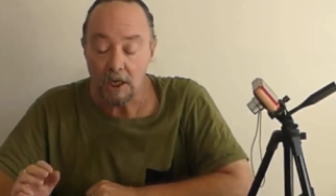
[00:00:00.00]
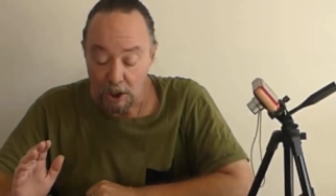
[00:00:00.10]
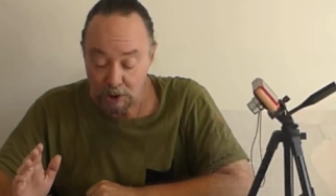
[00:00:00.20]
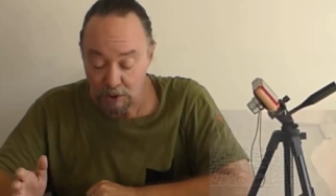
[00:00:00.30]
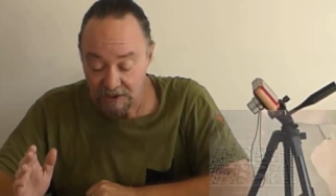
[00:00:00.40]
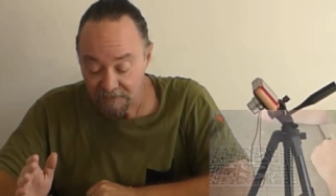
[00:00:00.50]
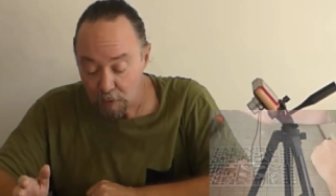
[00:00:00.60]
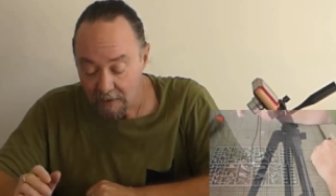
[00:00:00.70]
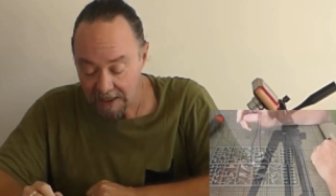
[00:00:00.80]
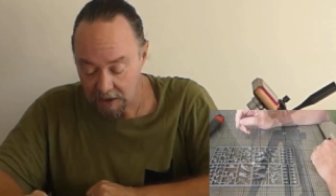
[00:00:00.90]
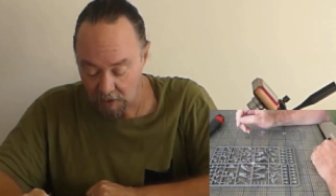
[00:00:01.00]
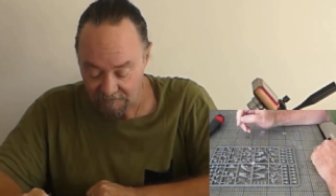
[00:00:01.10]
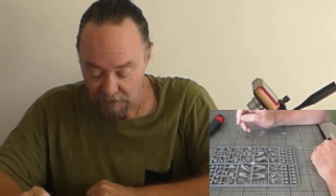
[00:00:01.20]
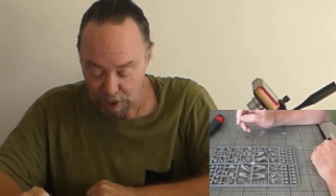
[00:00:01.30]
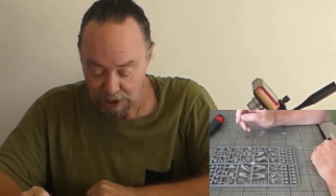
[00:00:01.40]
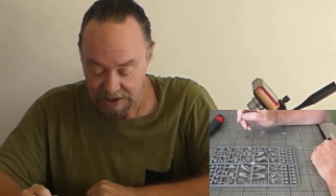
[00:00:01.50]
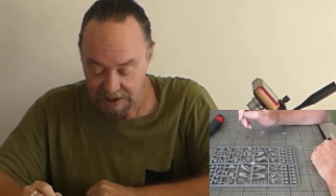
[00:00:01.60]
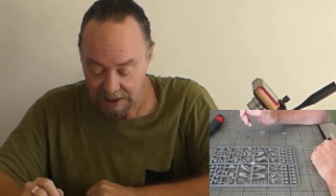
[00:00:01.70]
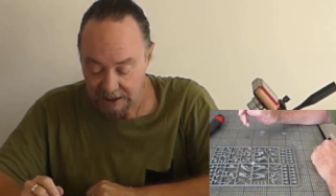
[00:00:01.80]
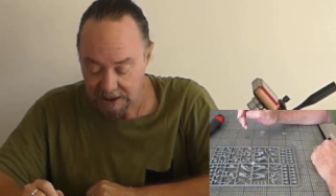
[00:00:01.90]
So there's a few minor conversions
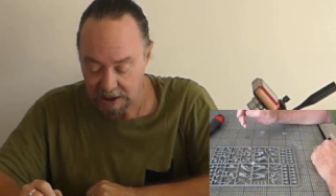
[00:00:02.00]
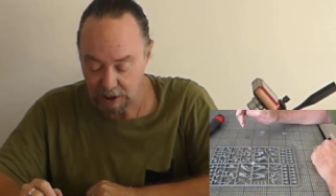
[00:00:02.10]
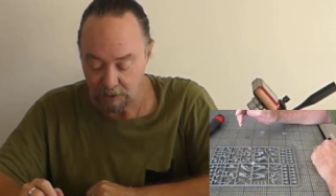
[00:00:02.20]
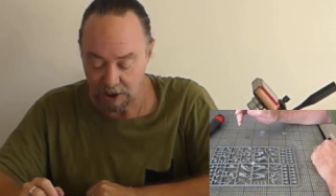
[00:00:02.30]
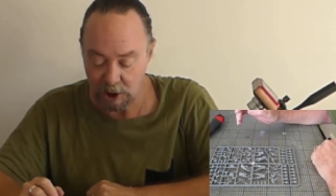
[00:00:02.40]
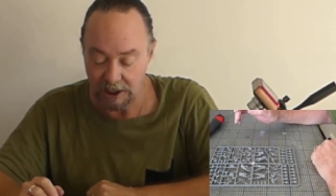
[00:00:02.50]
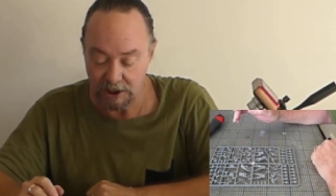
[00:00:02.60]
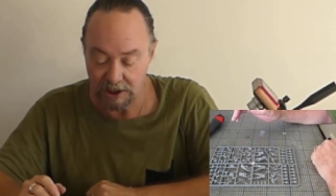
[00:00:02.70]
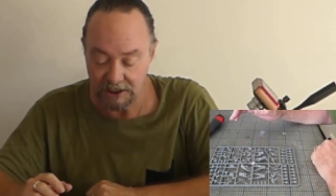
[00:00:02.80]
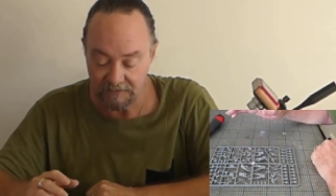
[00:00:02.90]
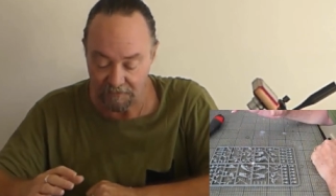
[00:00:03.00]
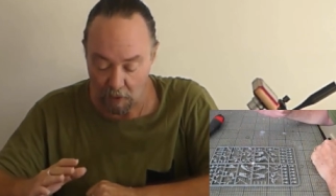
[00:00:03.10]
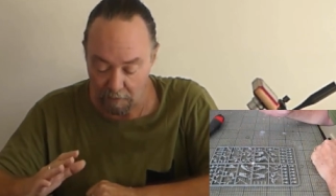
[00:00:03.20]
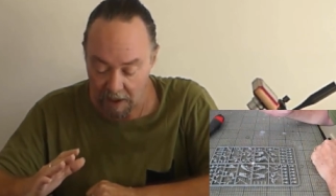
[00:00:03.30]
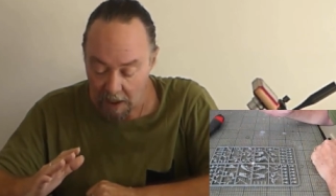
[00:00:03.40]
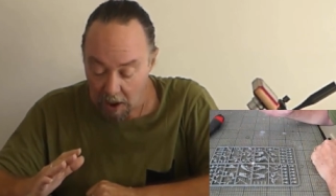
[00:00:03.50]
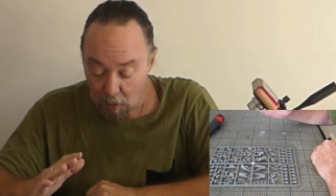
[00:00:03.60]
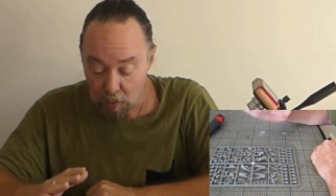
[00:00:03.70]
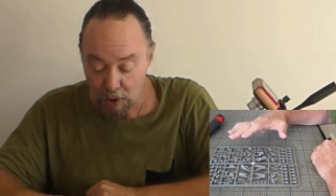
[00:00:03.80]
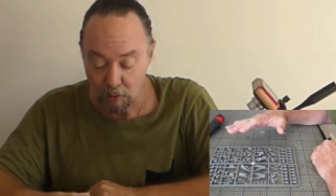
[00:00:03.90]
that I need to do to change these from
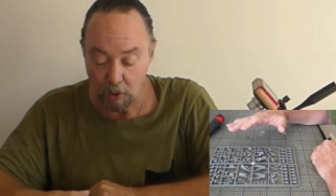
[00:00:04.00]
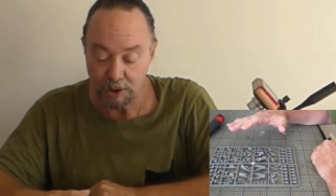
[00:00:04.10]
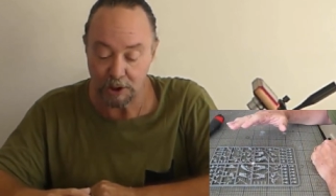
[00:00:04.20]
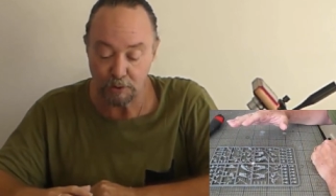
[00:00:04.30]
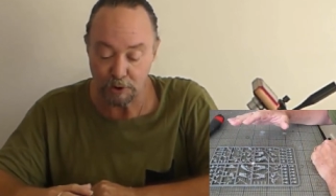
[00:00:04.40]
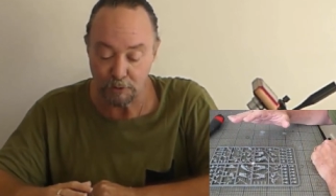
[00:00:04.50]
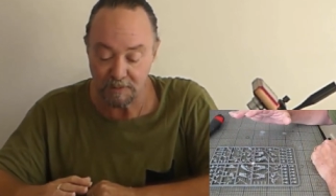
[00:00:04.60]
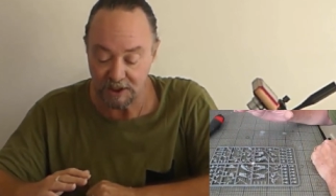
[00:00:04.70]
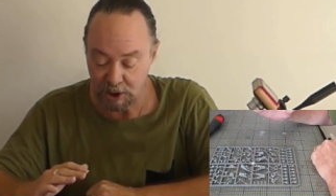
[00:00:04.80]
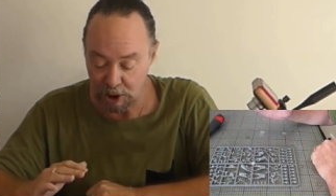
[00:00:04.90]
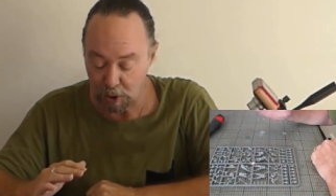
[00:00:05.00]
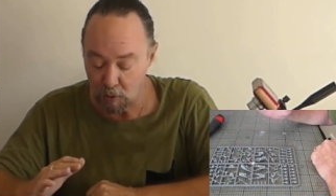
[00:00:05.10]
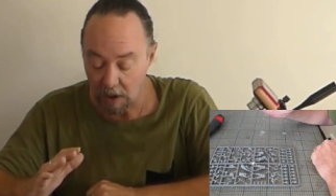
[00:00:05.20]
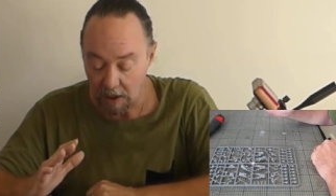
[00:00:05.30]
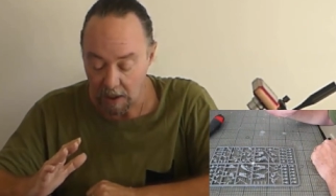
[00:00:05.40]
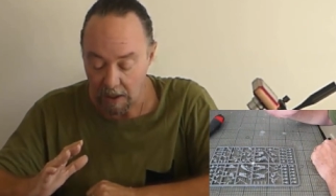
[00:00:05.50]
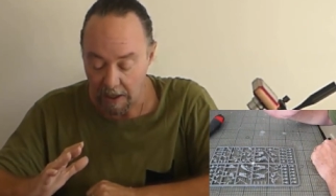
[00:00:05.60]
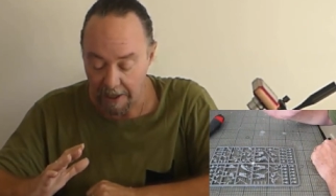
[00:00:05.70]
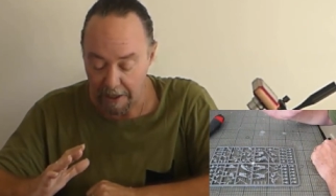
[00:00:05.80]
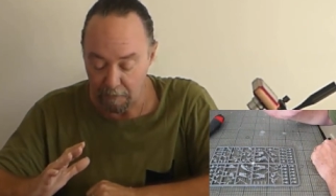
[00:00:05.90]
World War II troops to
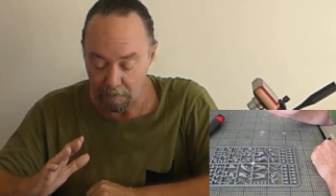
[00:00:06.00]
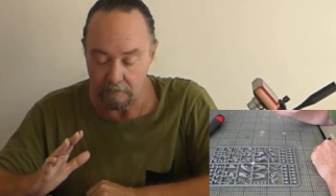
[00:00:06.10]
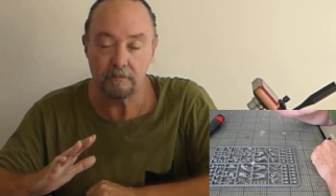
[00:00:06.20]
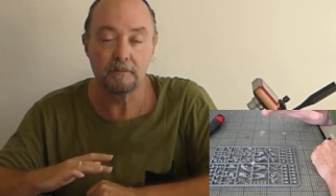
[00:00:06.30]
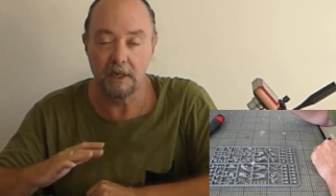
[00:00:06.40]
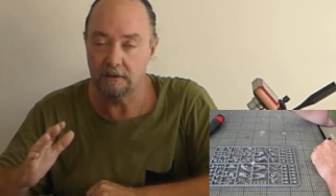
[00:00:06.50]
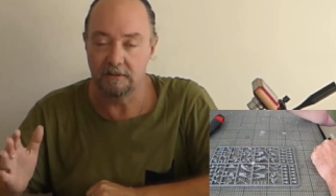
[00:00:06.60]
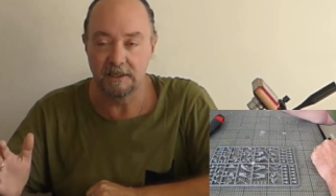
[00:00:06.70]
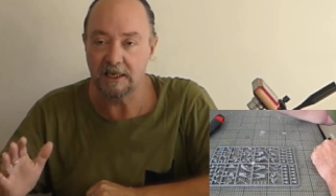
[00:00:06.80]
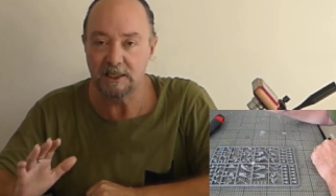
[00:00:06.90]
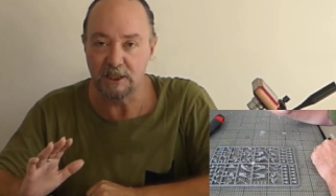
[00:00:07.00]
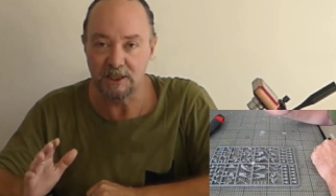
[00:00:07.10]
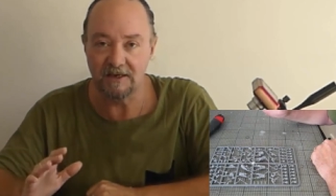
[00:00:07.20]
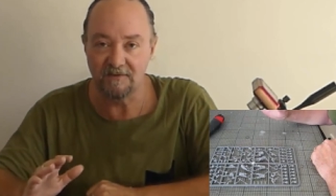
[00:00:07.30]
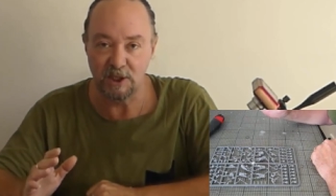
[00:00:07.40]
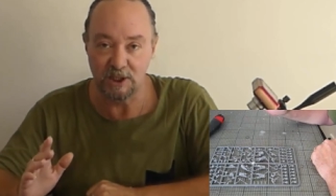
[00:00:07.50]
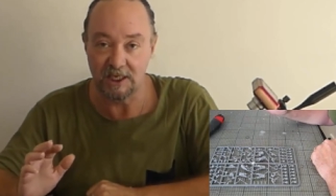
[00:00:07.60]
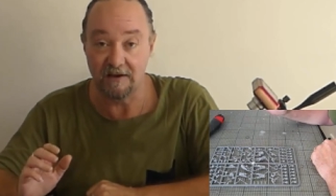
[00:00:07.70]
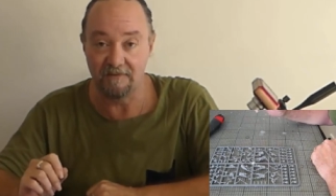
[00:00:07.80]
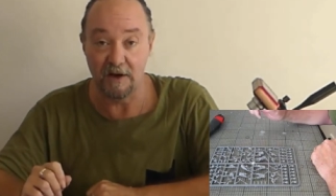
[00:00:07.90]
um, 1970s
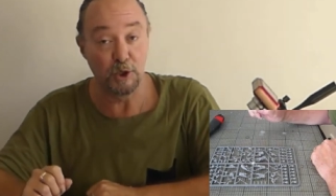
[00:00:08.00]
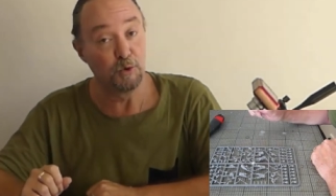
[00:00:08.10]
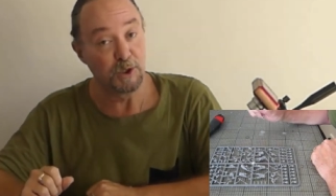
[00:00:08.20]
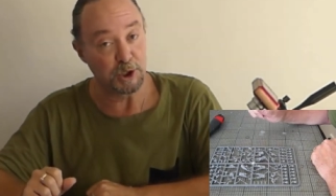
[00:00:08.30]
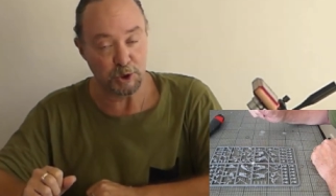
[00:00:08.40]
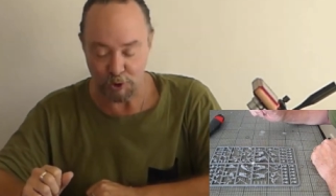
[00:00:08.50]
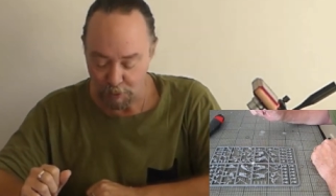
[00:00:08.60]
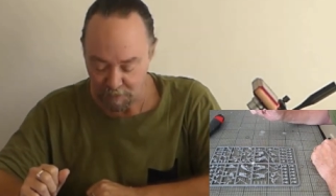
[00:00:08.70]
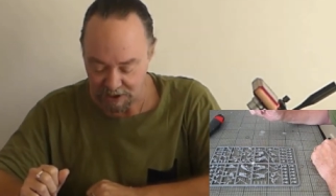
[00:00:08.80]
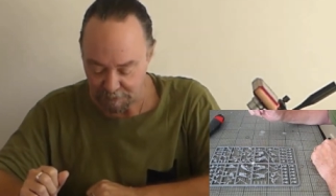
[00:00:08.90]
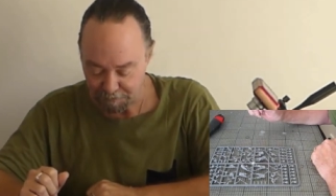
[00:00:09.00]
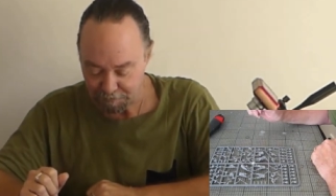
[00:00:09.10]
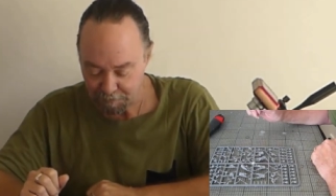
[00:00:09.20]
sci-fi unit troops.